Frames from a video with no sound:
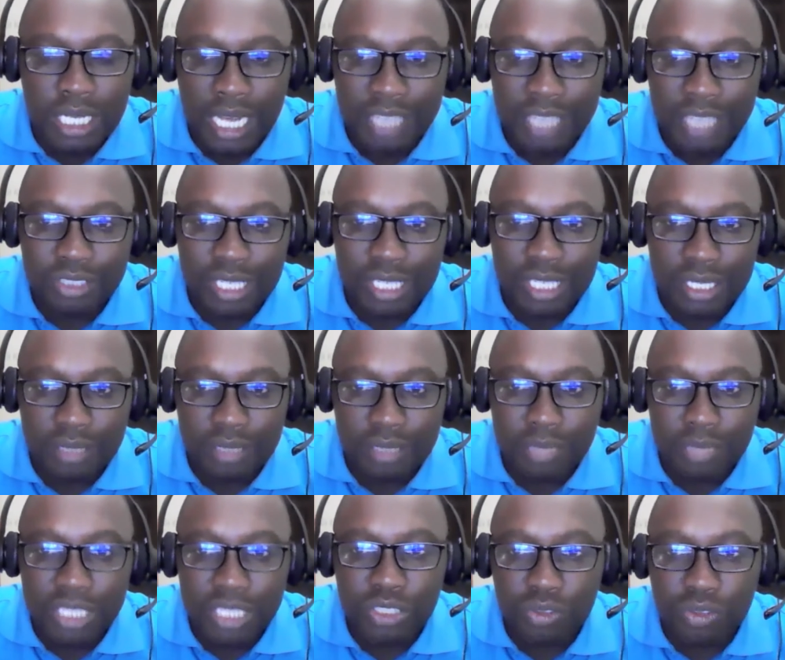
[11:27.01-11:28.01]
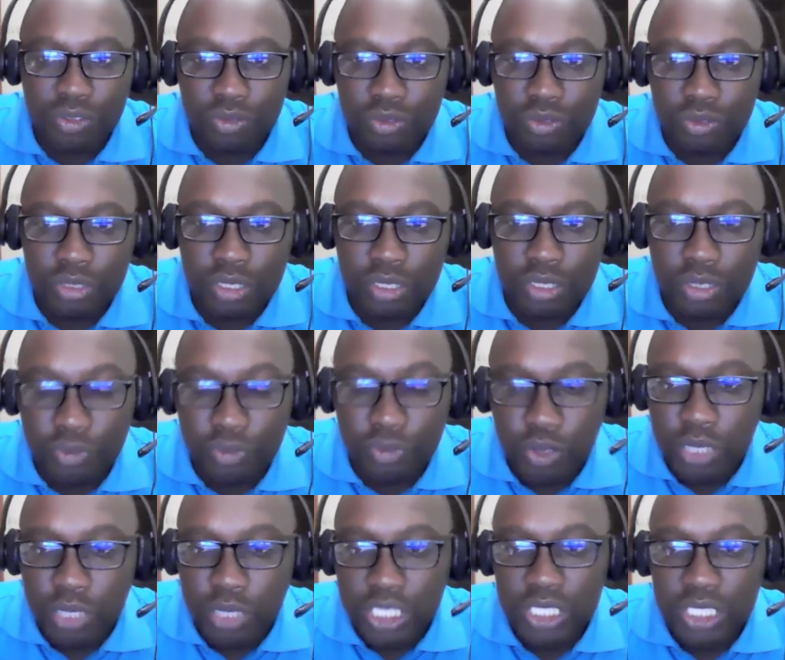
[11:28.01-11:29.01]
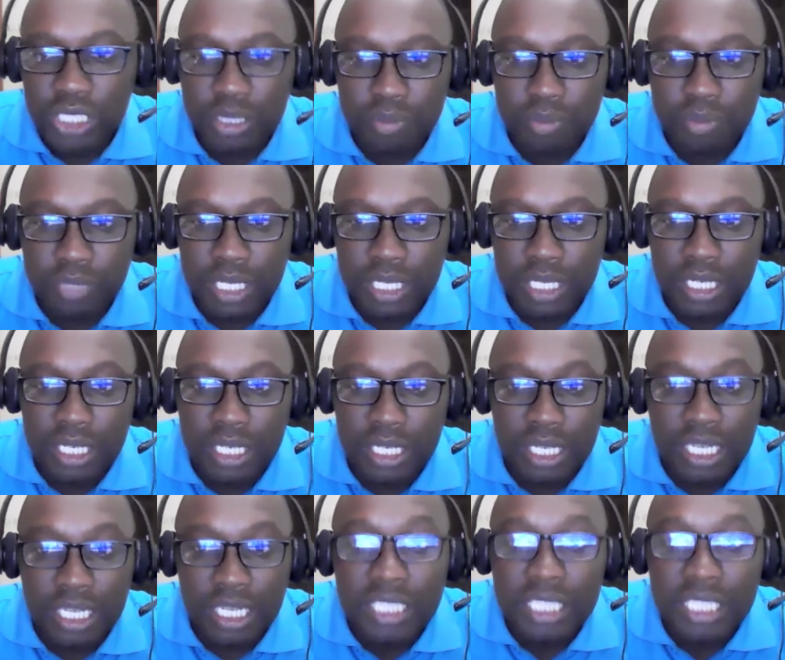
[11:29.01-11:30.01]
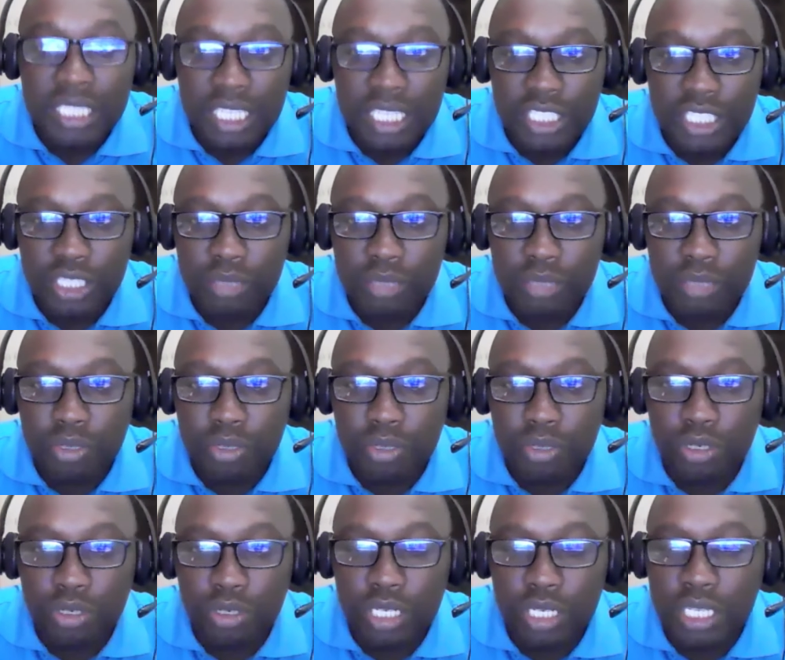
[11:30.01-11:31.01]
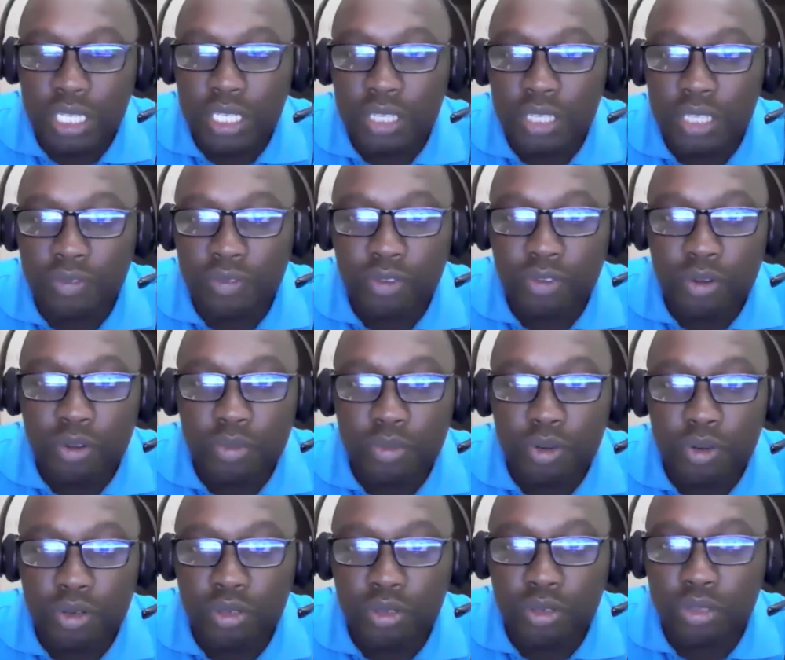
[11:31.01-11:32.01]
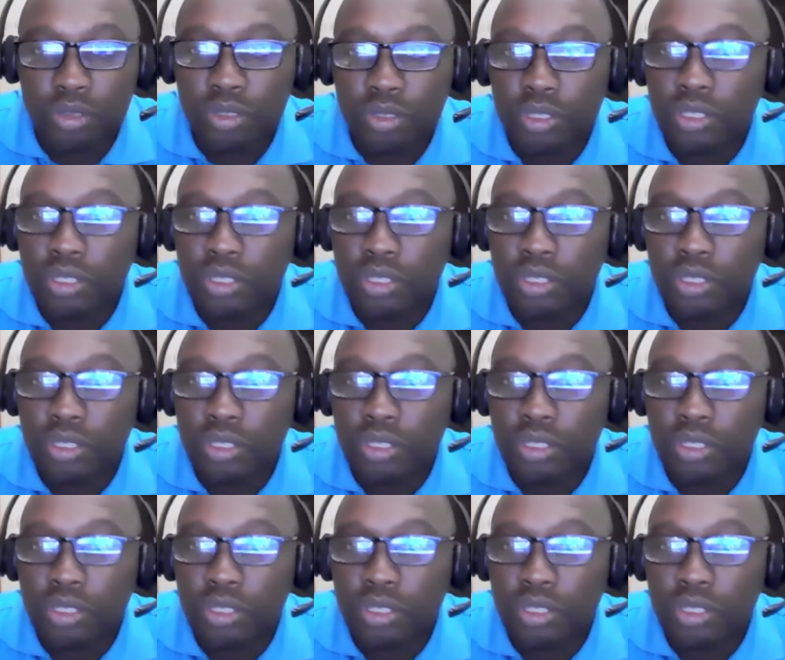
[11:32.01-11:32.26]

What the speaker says: actually much of viewership and listenership on the formal